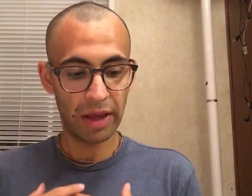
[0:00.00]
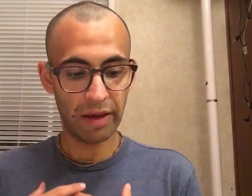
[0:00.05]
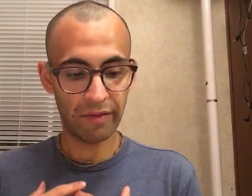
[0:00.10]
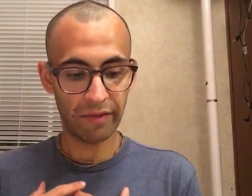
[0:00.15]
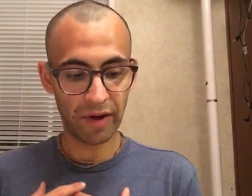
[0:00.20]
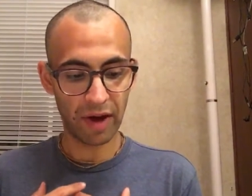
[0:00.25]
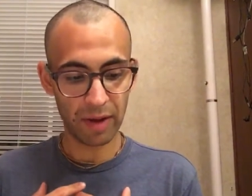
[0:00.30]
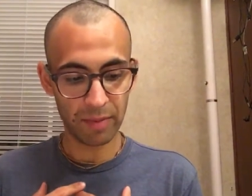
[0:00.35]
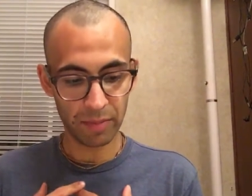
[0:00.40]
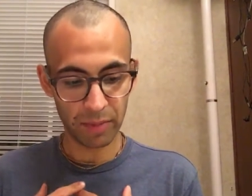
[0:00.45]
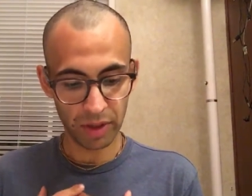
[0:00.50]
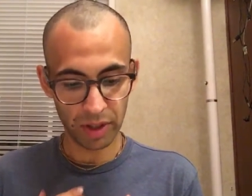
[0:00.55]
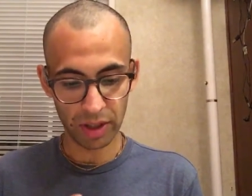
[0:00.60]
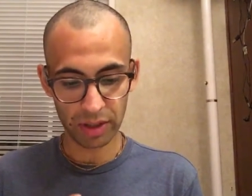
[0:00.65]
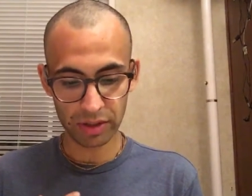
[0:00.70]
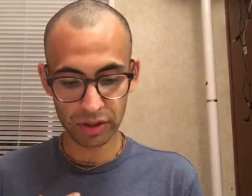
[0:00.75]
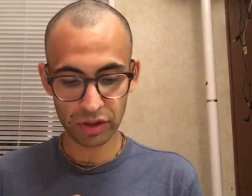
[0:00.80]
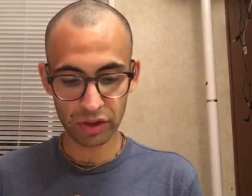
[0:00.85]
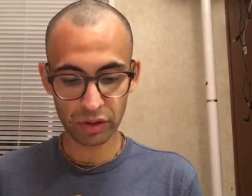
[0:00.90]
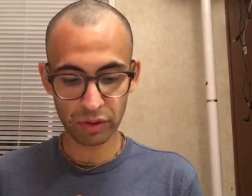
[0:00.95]
if I'm
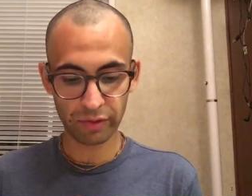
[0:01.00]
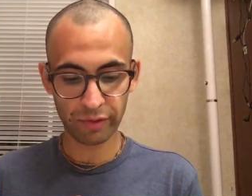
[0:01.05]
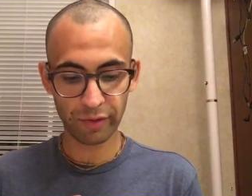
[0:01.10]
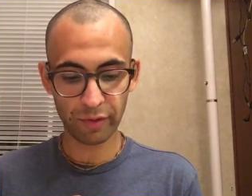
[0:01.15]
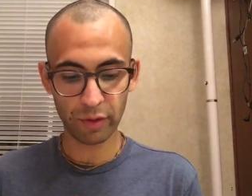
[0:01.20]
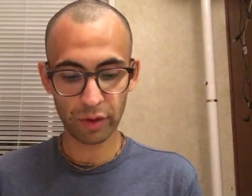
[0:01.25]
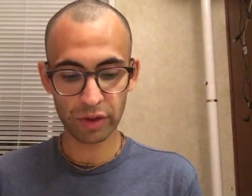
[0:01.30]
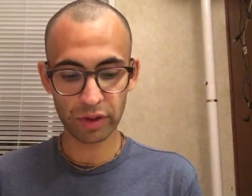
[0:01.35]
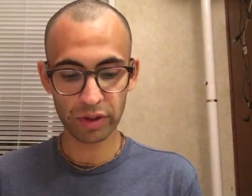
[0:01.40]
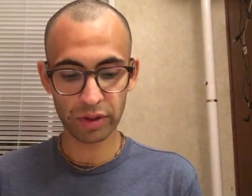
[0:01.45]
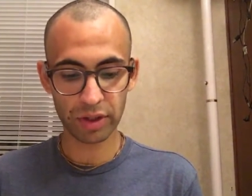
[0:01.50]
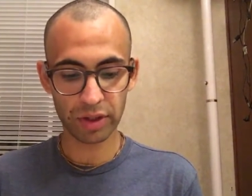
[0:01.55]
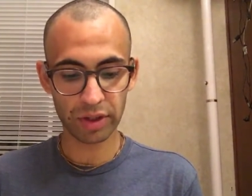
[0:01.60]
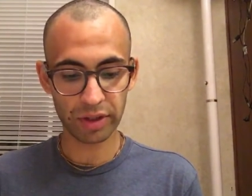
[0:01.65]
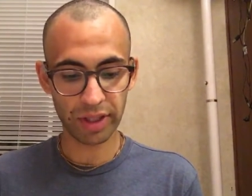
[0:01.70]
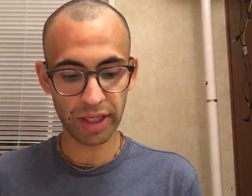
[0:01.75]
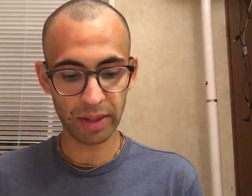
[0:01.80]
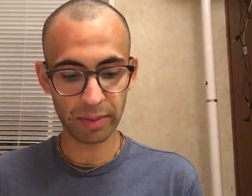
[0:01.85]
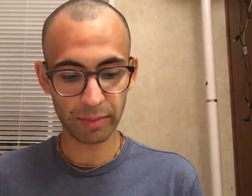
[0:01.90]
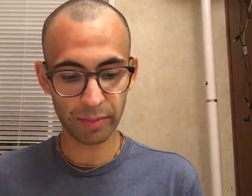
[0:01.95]
not so fortunate
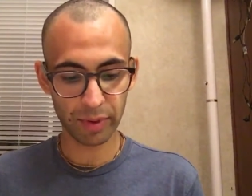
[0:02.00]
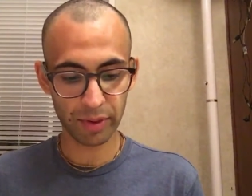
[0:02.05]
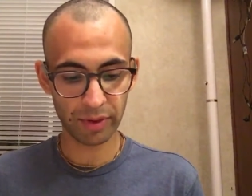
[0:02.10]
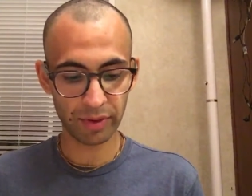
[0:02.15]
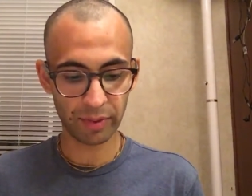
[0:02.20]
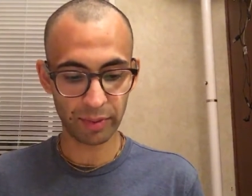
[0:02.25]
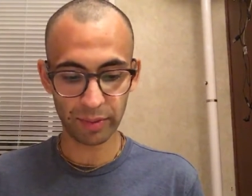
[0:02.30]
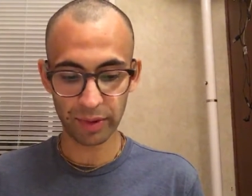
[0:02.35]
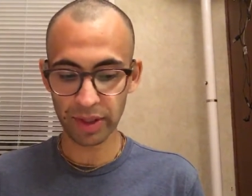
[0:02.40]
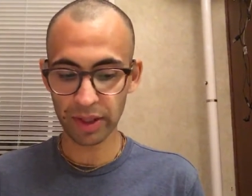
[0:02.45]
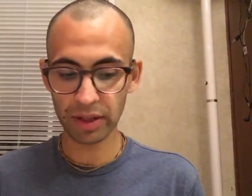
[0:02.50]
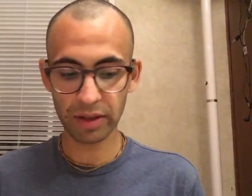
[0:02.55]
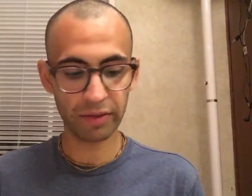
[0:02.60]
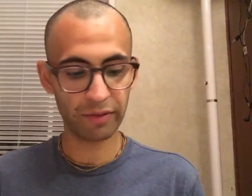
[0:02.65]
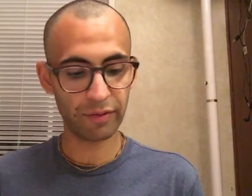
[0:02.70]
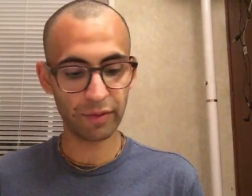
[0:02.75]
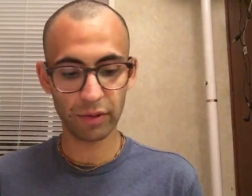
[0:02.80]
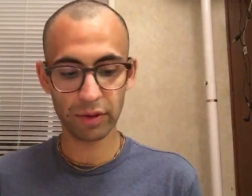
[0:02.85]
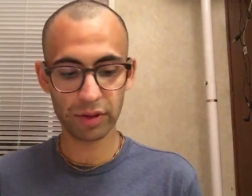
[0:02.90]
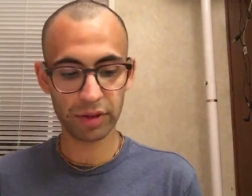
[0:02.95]
to take birth within the
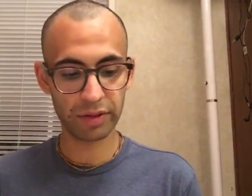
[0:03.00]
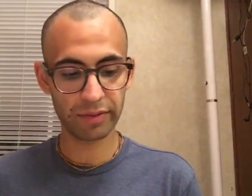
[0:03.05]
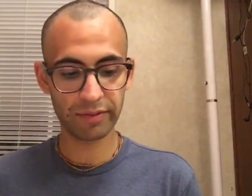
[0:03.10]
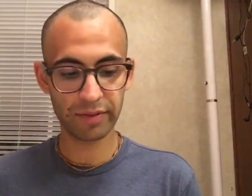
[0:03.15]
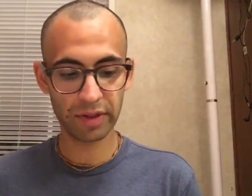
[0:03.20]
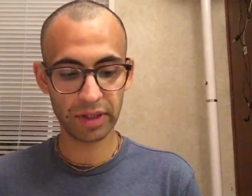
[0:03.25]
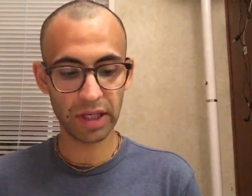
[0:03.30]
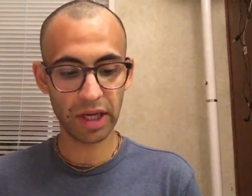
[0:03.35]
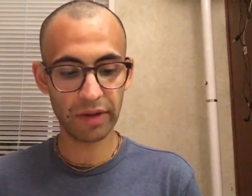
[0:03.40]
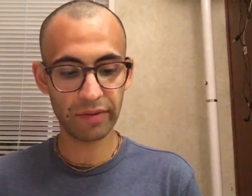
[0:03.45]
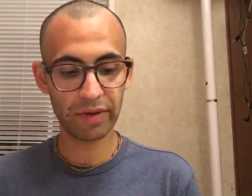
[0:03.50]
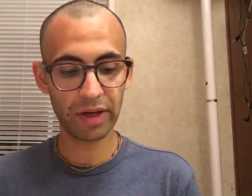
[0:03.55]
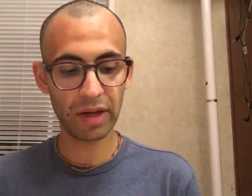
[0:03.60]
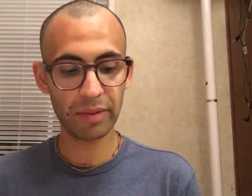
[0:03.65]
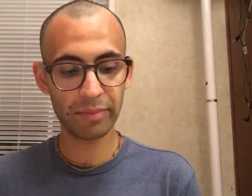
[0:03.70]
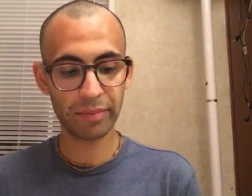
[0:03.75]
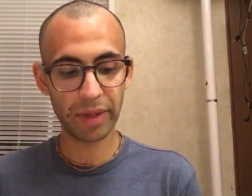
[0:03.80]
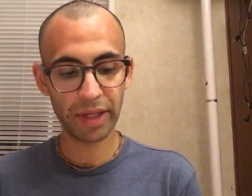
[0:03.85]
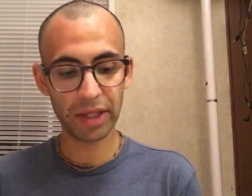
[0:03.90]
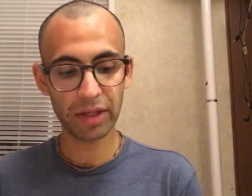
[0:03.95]
forest of Vrindavan,
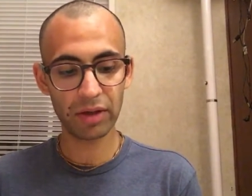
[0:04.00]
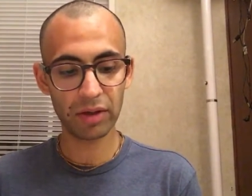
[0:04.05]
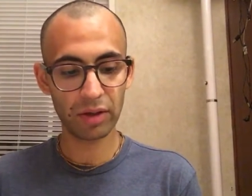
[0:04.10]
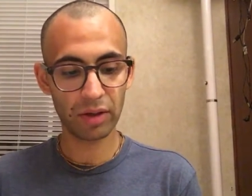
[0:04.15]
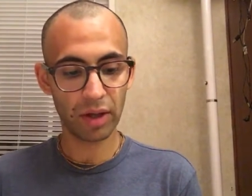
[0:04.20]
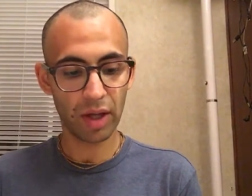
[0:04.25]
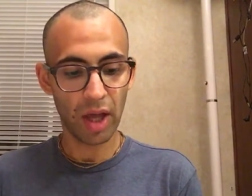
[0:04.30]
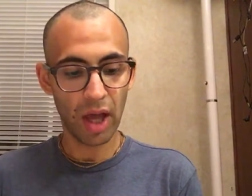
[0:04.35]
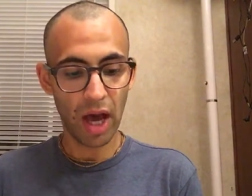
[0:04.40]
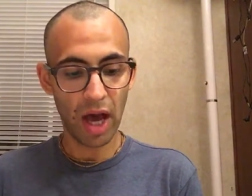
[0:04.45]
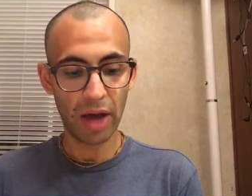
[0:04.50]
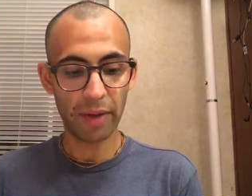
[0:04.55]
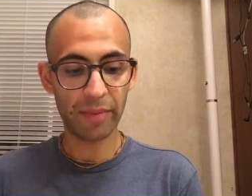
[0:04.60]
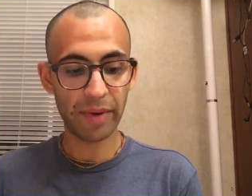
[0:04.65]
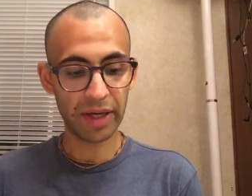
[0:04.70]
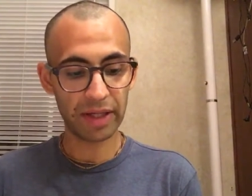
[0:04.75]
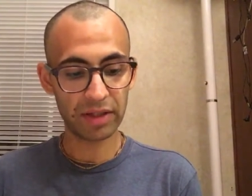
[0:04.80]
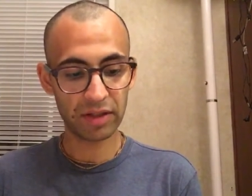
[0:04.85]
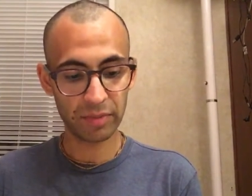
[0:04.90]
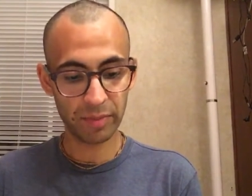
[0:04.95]
I
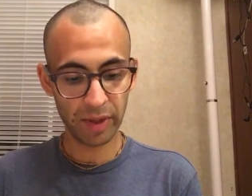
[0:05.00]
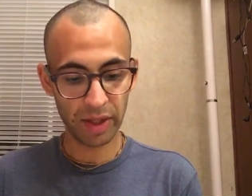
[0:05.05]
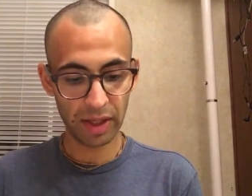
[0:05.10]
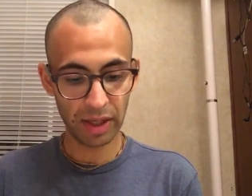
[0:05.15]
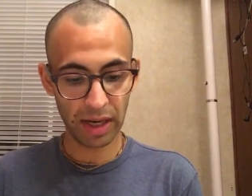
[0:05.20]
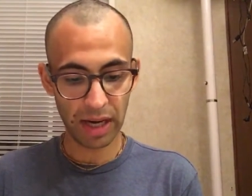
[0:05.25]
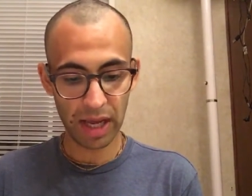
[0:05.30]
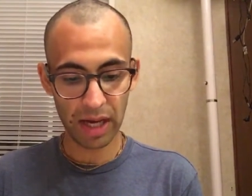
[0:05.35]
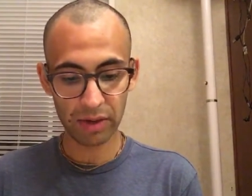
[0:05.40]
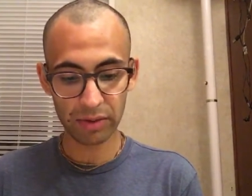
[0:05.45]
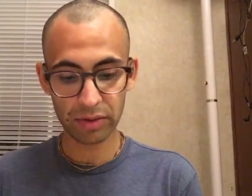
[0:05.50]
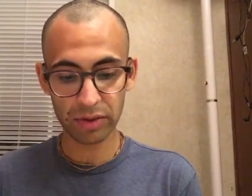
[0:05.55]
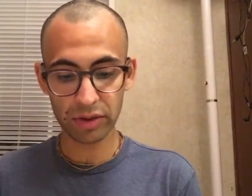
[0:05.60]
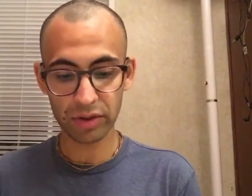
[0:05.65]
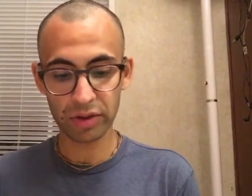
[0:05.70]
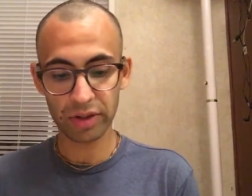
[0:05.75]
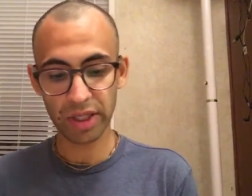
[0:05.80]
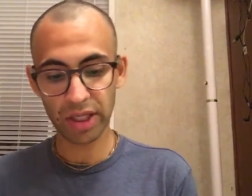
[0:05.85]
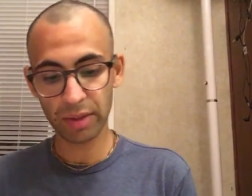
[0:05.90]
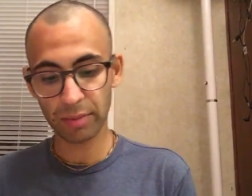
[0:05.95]
beg to be allowed
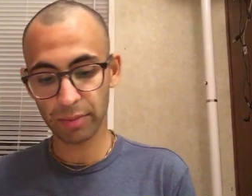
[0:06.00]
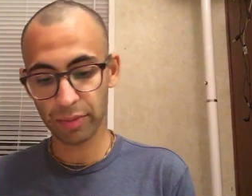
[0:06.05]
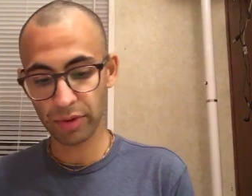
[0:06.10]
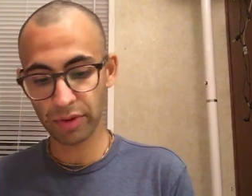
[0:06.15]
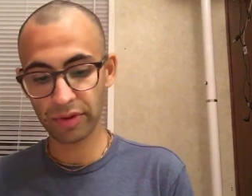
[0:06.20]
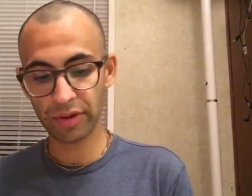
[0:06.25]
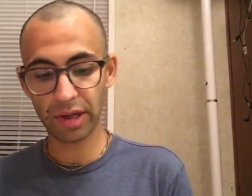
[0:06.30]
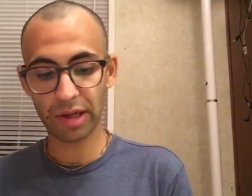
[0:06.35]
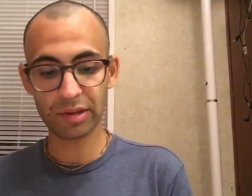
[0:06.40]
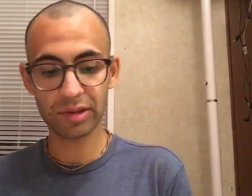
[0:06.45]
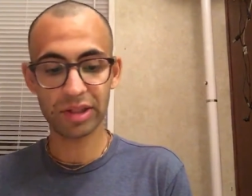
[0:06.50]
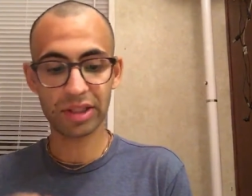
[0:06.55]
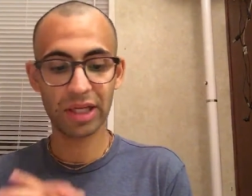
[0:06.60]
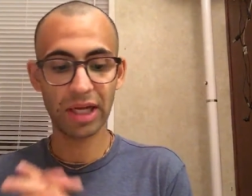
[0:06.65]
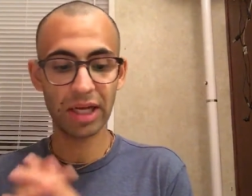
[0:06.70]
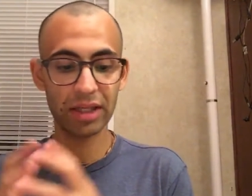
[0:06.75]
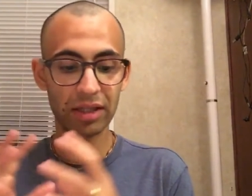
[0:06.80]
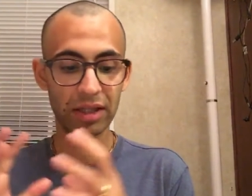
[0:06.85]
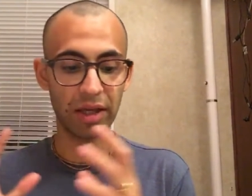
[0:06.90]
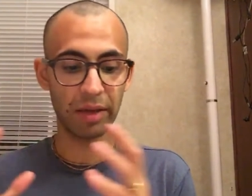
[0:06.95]
to take birth
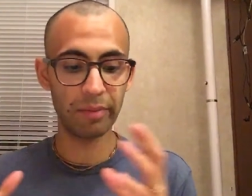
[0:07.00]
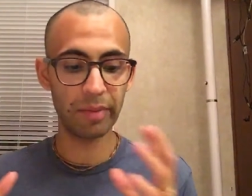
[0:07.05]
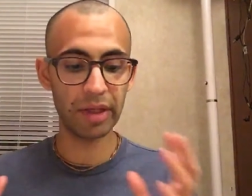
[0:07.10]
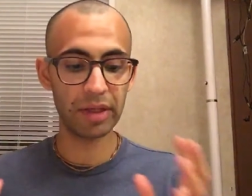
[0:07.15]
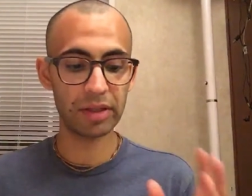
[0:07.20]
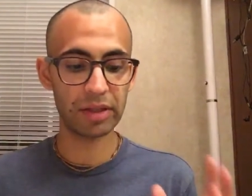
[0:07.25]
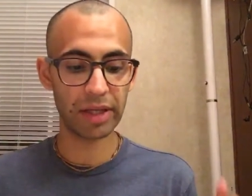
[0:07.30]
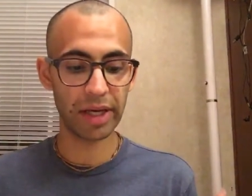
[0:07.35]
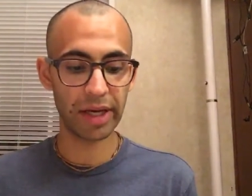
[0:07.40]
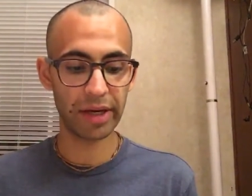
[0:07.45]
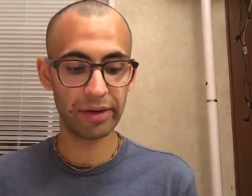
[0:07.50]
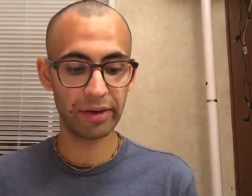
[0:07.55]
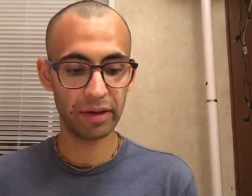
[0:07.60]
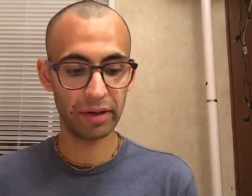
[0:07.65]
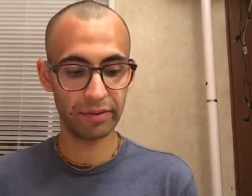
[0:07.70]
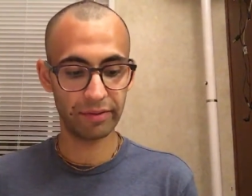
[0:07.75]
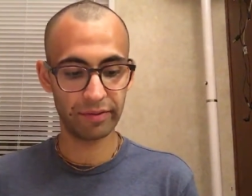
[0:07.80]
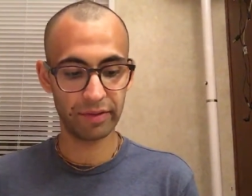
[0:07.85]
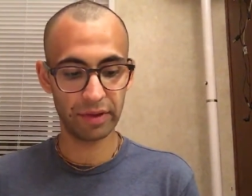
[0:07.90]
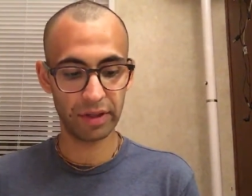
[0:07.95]
outside the immediate area
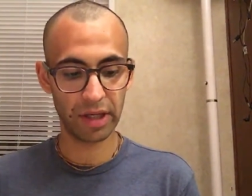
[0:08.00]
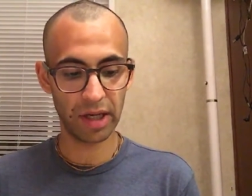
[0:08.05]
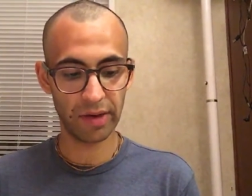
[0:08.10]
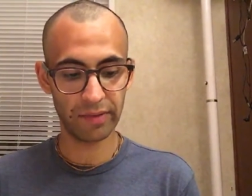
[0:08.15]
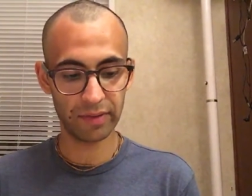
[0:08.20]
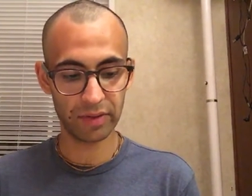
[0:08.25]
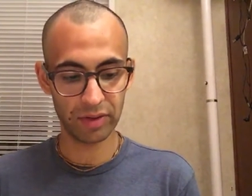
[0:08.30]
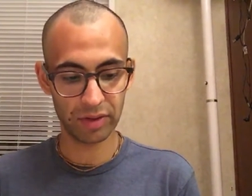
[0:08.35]
of Vrindavan,